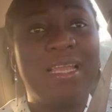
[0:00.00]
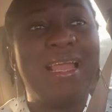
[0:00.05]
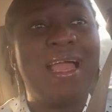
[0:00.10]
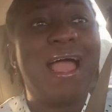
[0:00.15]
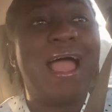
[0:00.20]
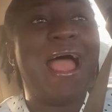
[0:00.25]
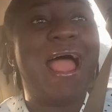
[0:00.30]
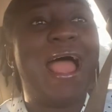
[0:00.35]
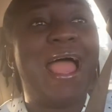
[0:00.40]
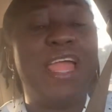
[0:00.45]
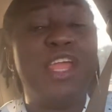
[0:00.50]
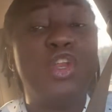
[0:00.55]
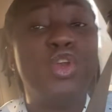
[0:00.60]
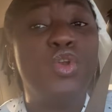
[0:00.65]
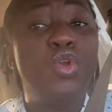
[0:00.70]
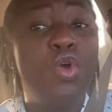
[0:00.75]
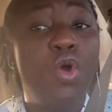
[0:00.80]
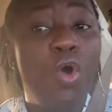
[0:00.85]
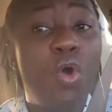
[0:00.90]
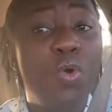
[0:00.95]
I
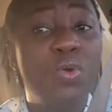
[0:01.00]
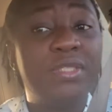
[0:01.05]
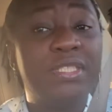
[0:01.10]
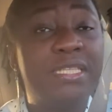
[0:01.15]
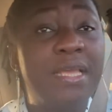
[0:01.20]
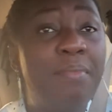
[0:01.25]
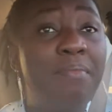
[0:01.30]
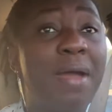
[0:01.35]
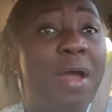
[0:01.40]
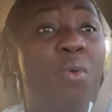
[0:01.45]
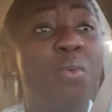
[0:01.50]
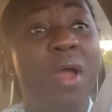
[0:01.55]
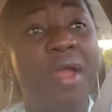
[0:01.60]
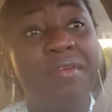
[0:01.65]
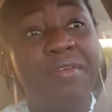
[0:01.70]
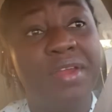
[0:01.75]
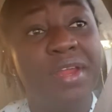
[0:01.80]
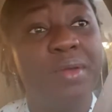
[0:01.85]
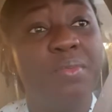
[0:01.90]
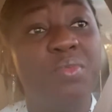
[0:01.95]
know some my
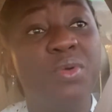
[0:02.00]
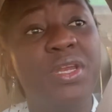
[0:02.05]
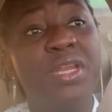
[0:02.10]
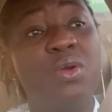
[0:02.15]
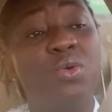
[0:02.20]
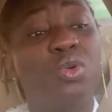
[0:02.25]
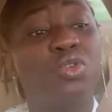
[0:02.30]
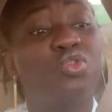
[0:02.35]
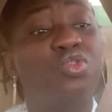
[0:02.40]
warrior would they go